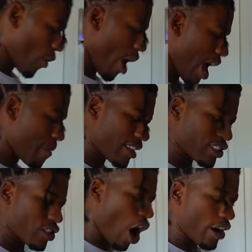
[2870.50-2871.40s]
So I ain't about
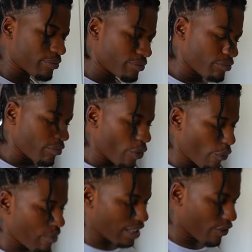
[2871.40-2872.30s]
to start.
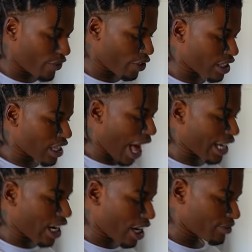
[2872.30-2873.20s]
We about to fill this
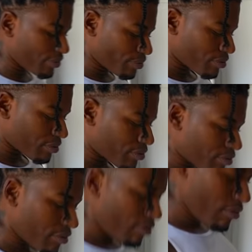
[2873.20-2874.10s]
thing up. Oh, so you about to
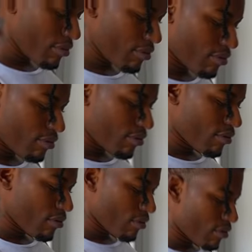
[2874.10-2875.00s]
put all of them in a
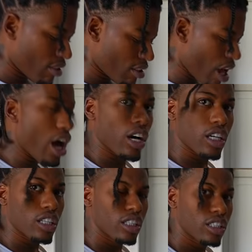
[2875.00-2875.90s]
basket?
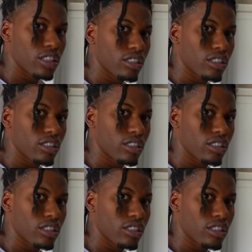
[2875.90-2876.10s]
Yeah.